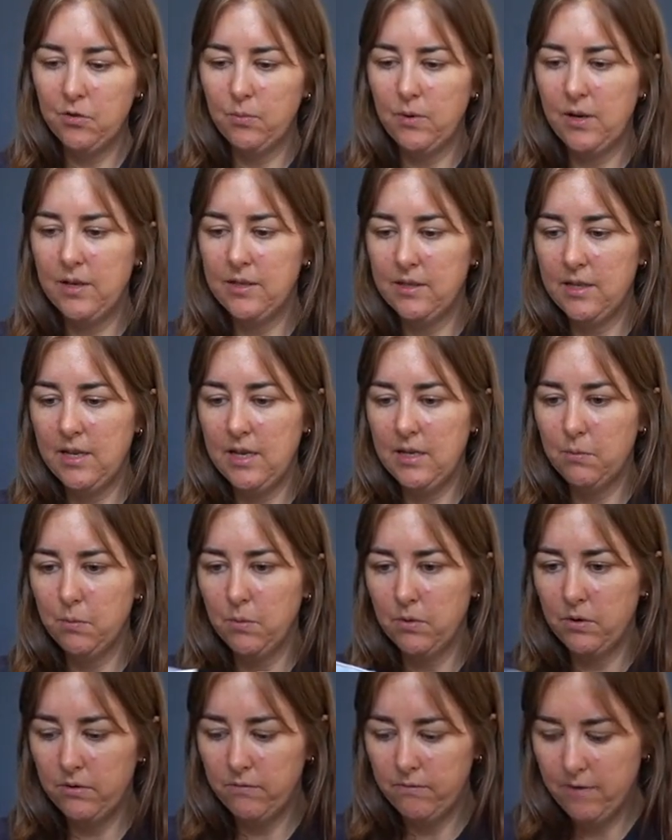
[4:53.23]
whereas these
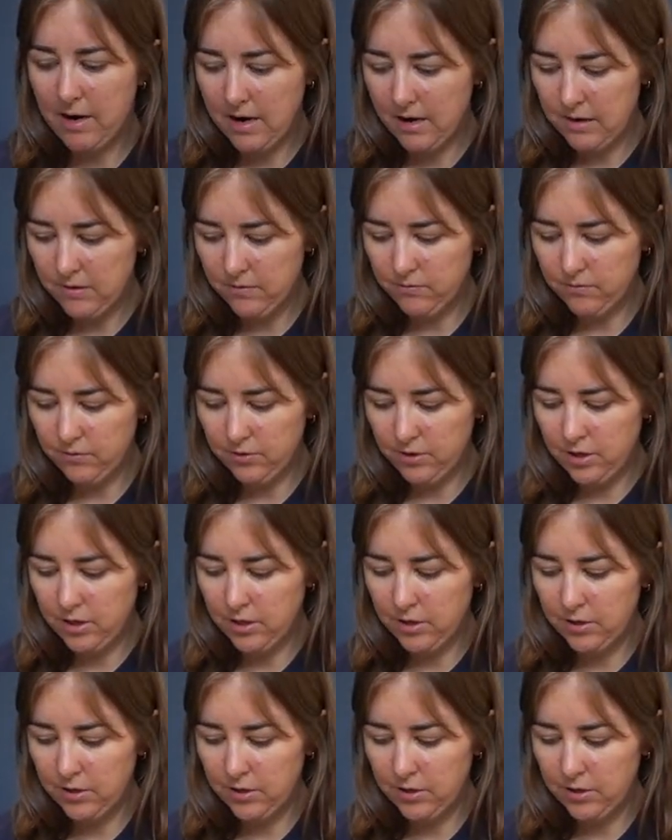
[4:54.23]
were around